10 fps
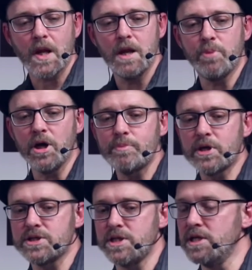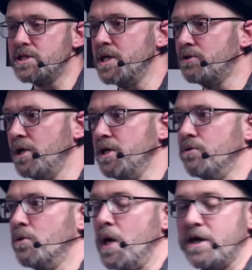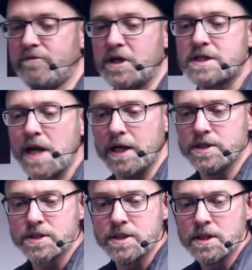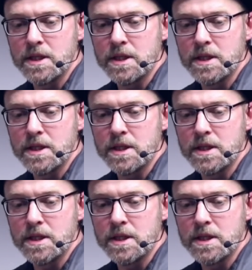in part because the internet really required fixed lines,